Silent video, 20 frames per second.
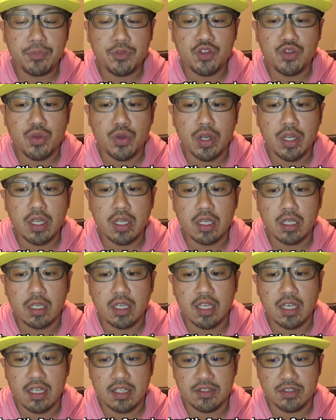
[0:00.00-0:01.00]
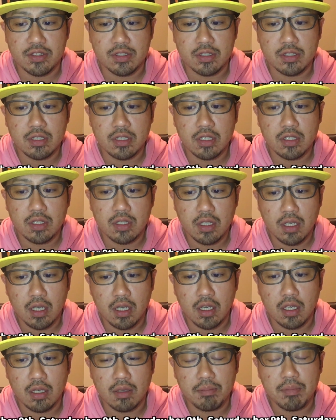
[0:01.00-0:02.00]
trainer gathered,
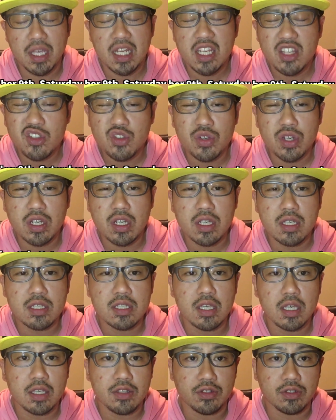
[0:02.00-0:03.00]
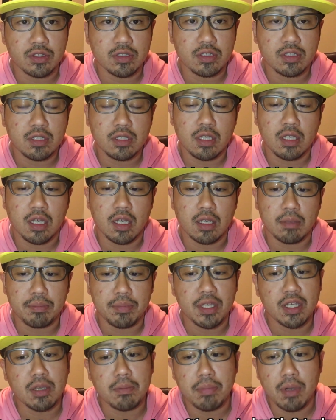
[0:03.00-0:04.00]
many trainers gathered, like
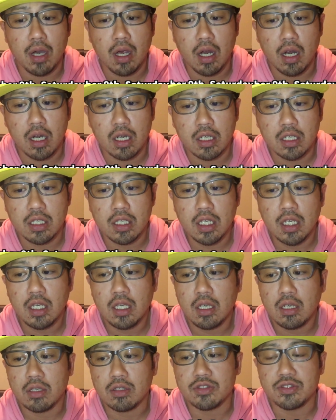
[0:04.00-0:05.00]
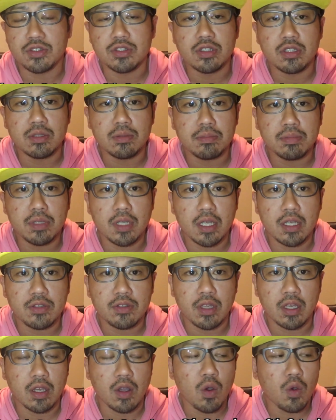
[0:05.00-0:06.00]
big park, a certain
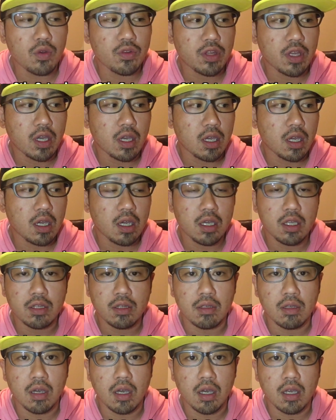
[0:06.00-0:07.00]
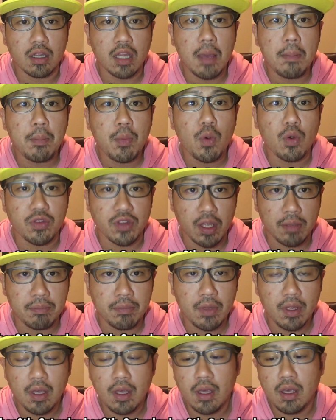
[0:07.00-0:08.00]
place like Osaka, Tenpozan,
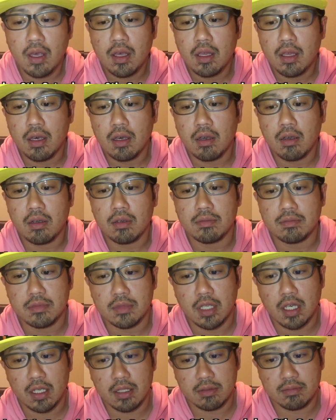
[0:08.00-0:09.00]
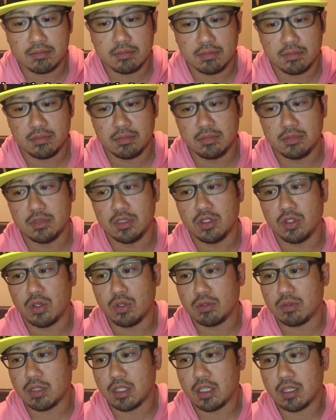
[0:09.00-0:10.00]
like, you
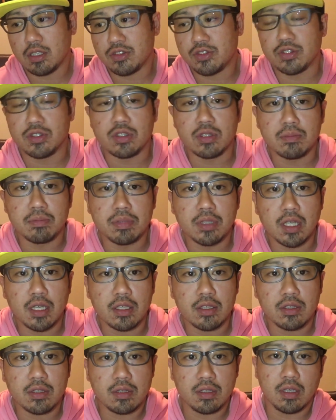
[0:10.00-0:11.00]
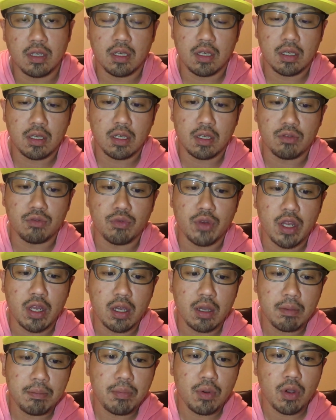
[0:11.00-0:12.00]
know, the certain place, the
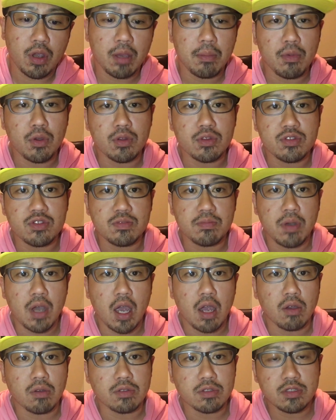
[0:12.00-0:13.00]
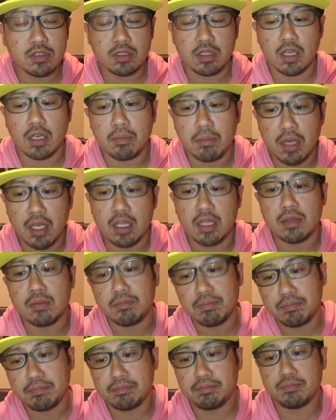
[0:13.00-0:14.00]
rare Pokemon spawns, like many
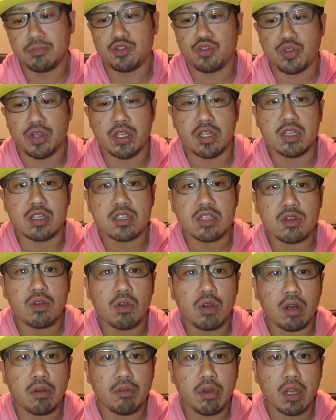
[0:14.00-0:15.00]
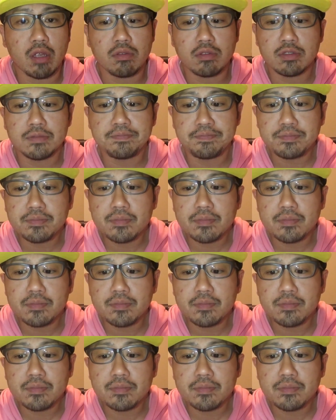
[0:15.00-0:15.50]
trainers go around.